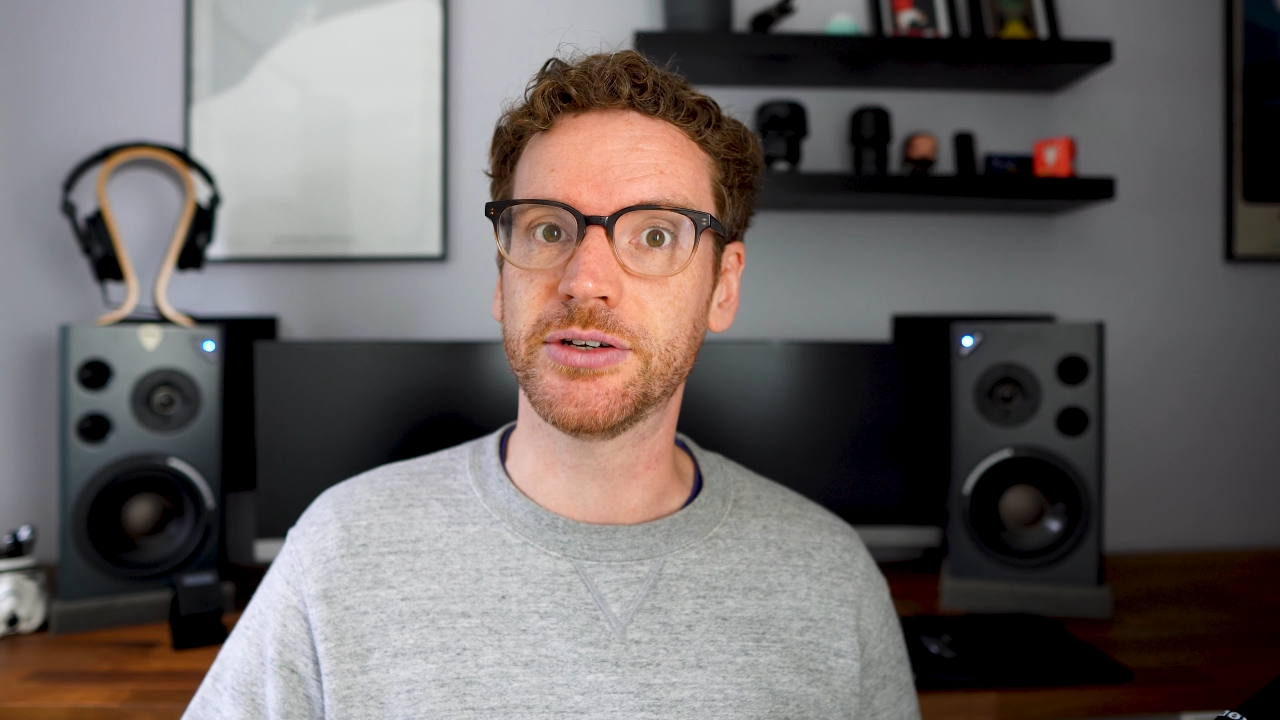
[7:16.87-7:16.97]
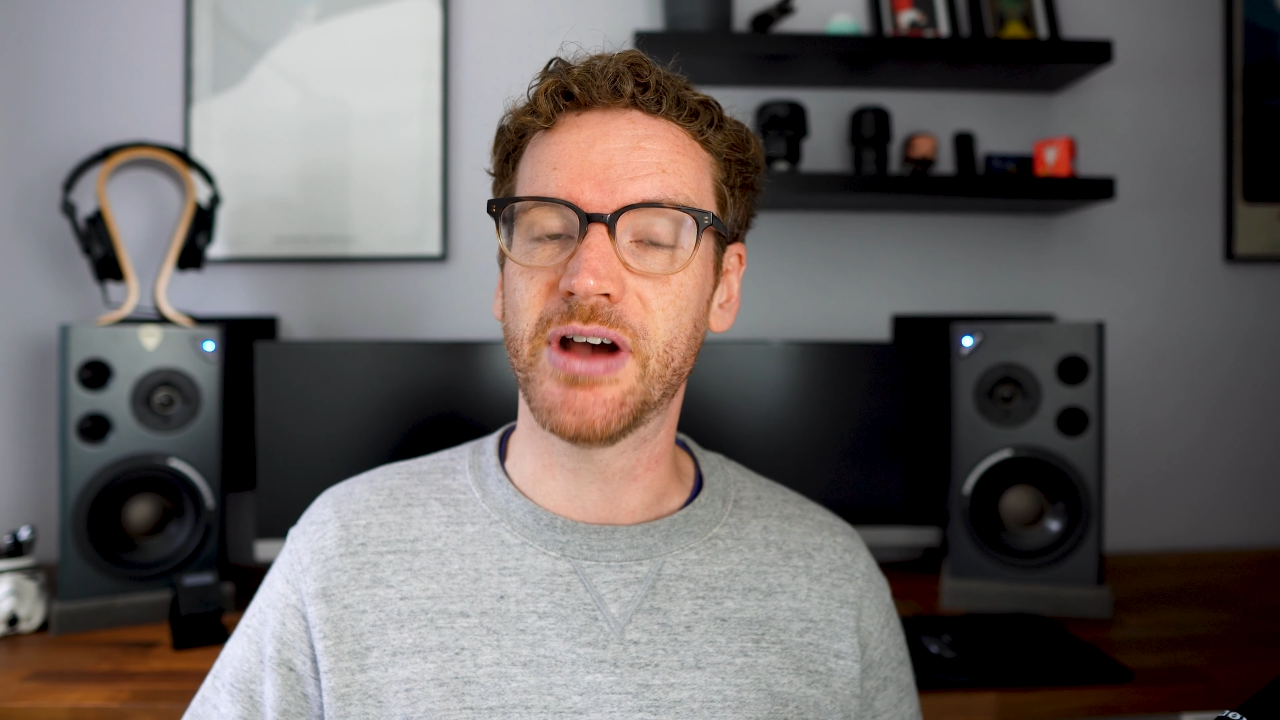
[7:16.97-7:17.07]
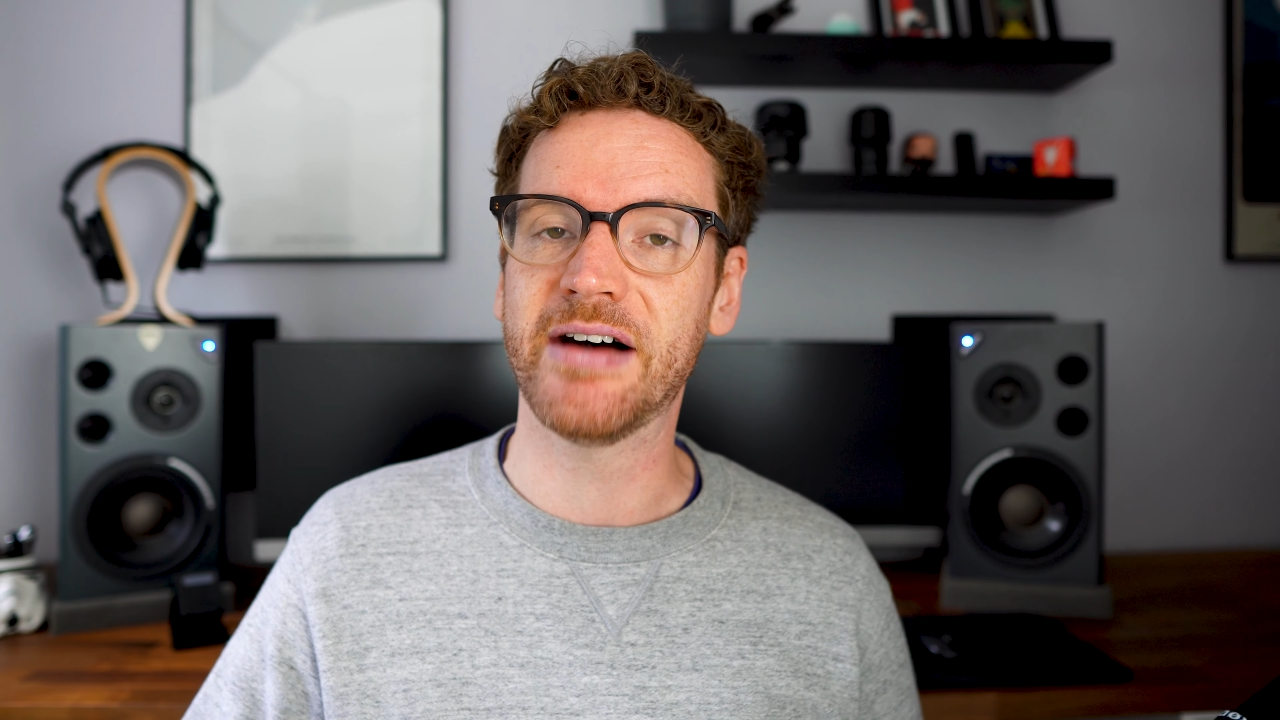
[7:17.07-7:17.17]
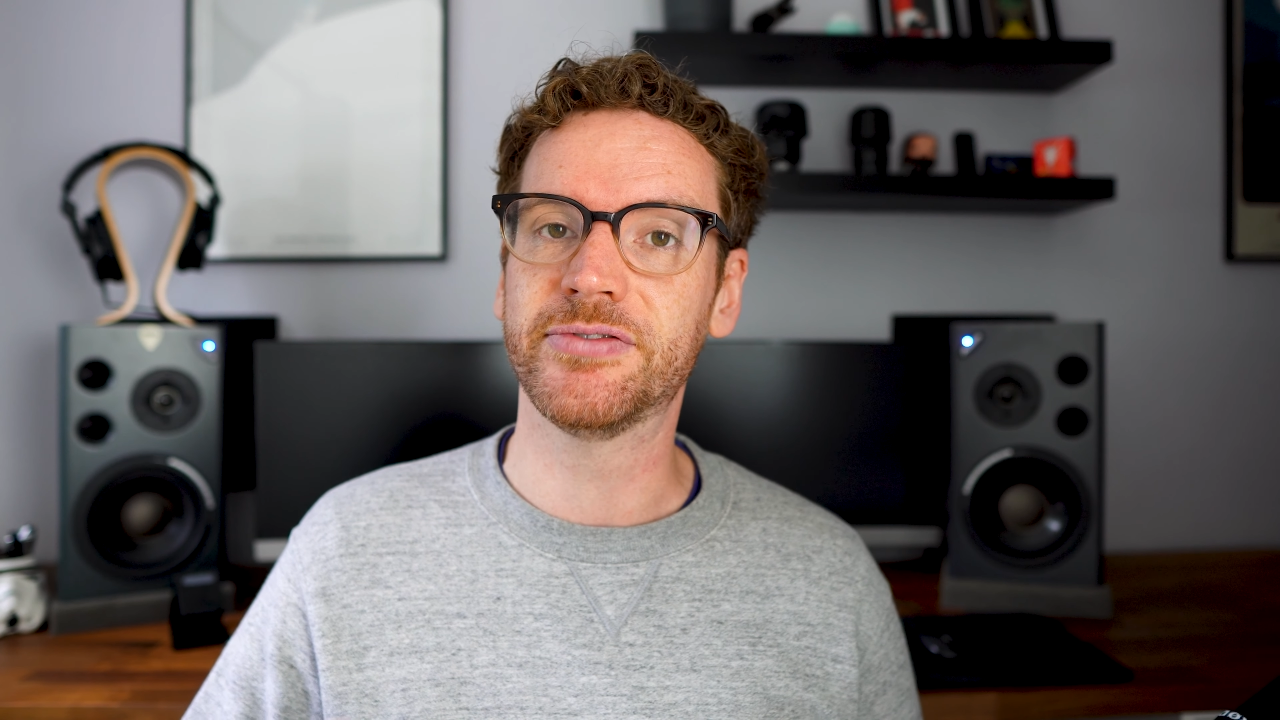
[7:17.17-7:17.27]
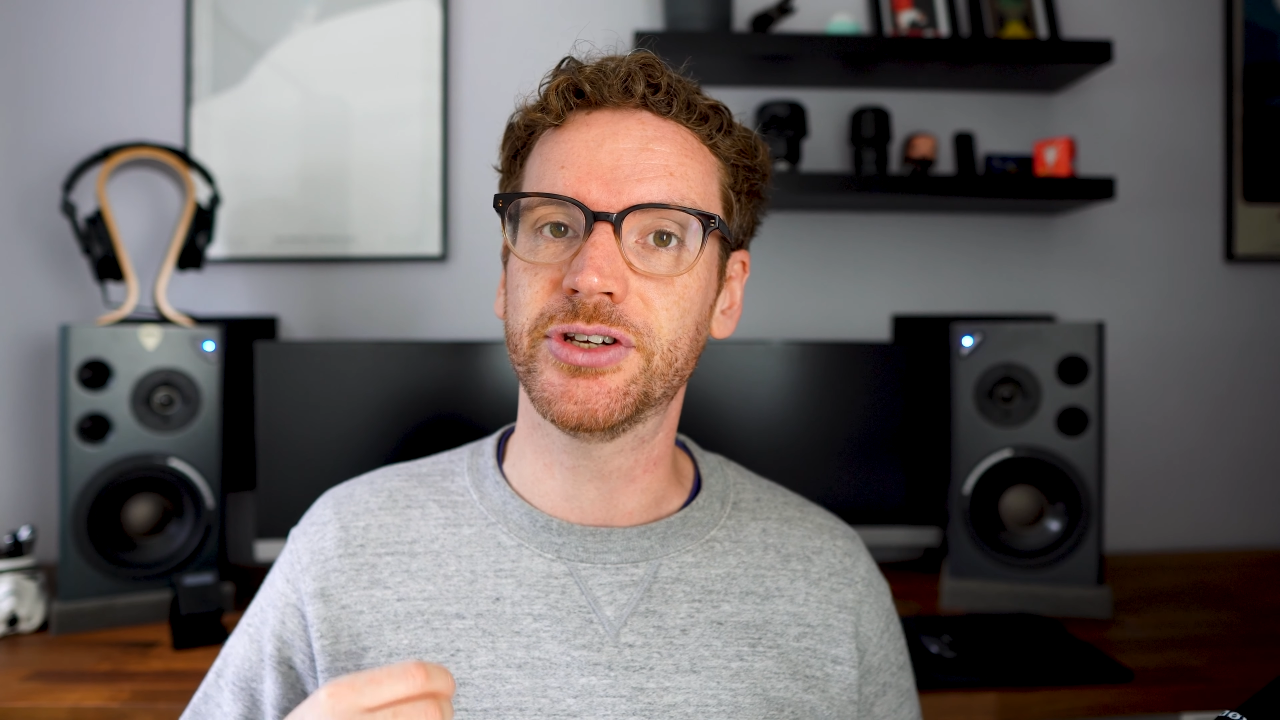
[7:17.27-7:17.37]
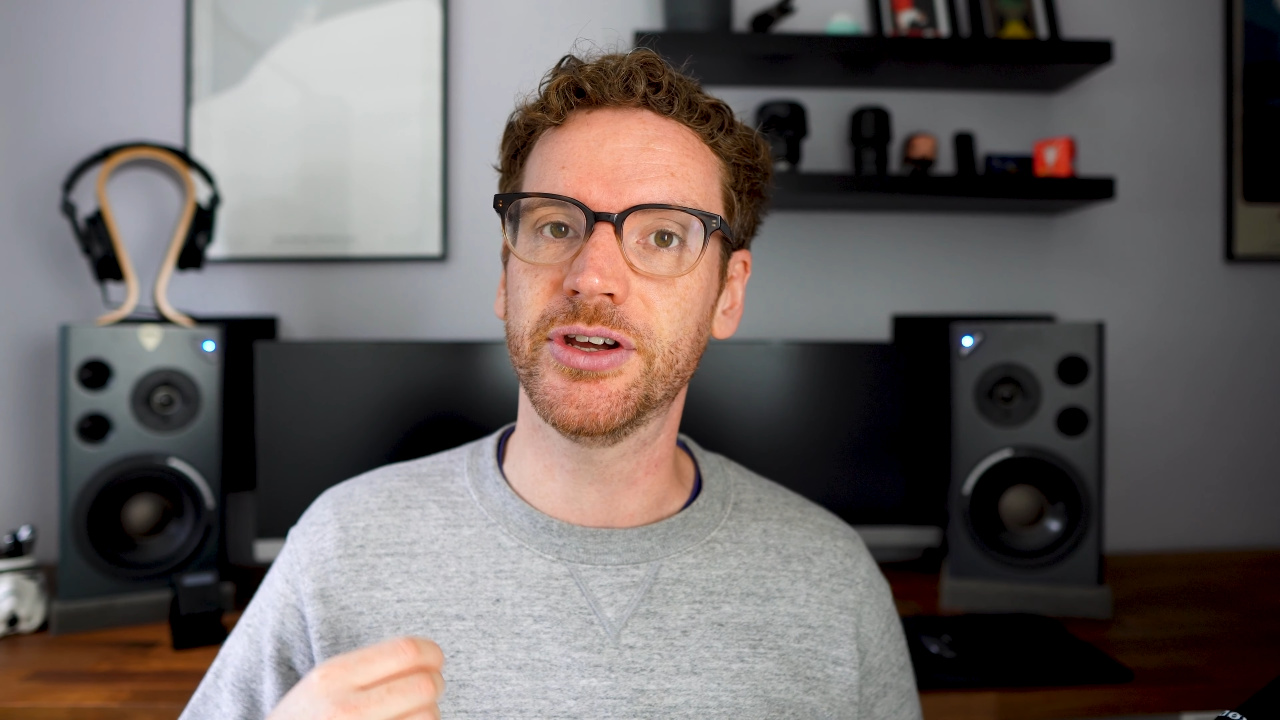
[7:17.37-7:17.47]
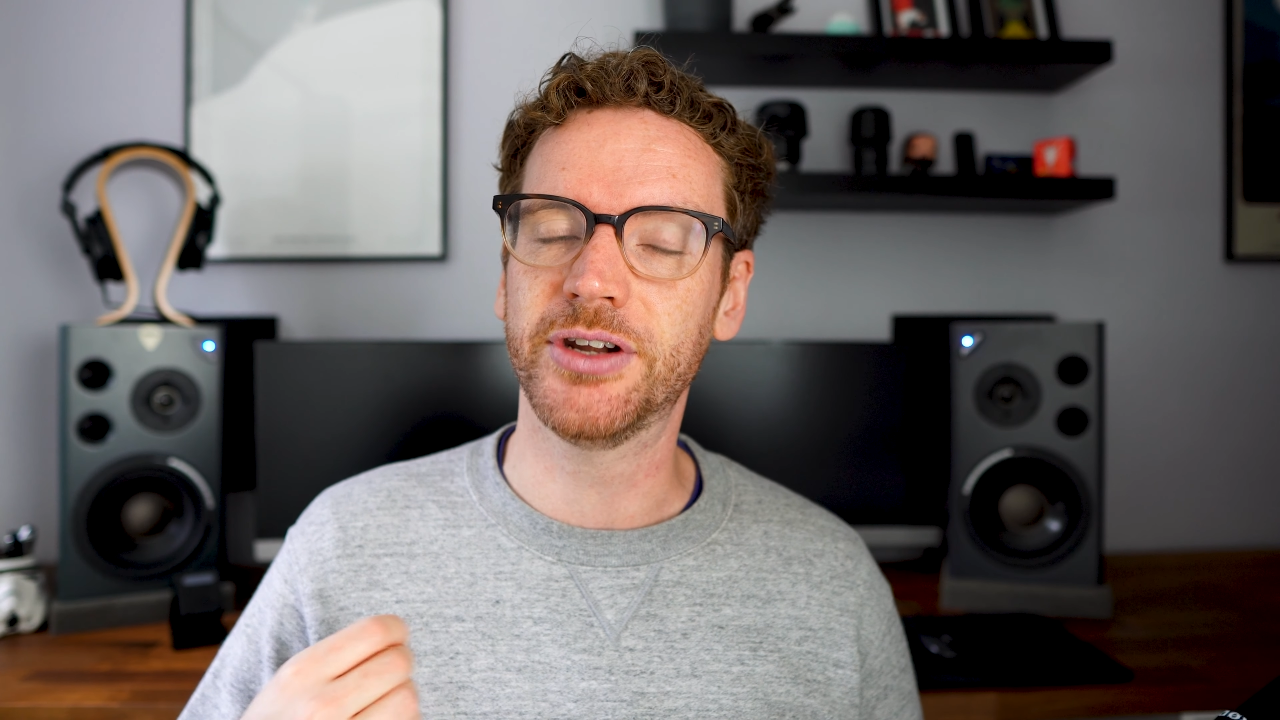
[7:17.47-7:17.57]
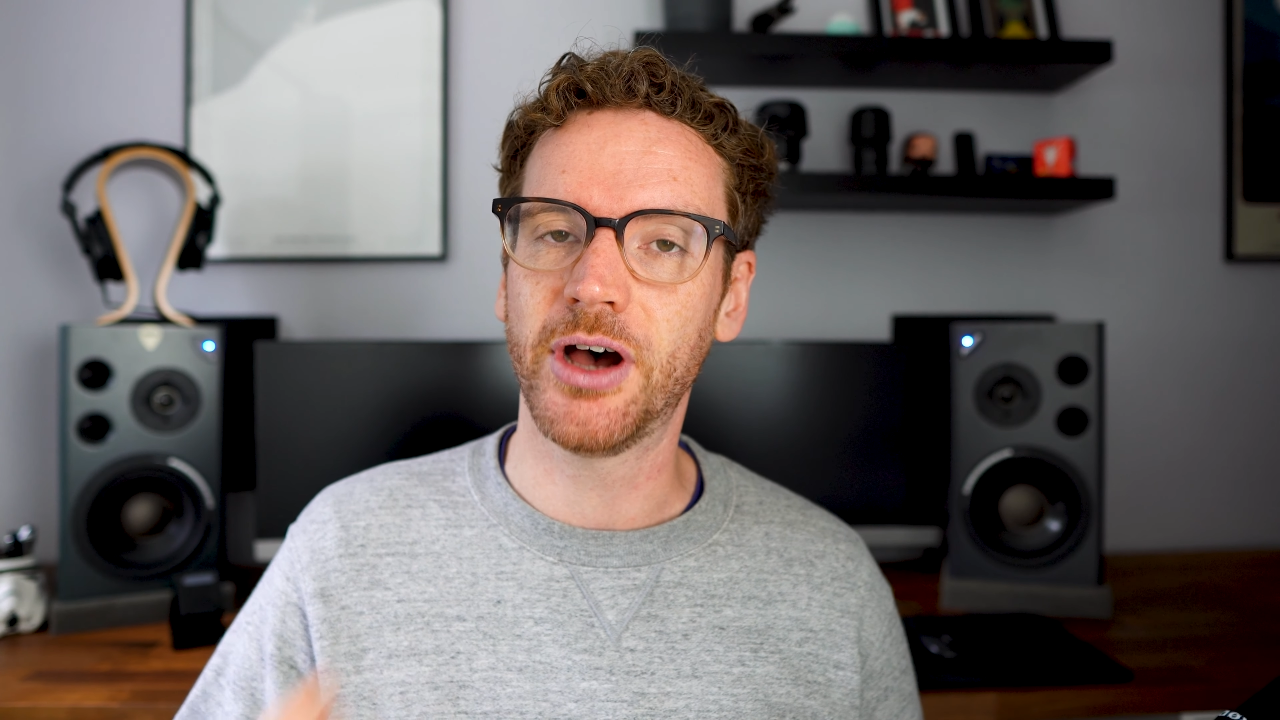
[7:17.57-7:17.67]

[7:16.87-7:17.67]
have turned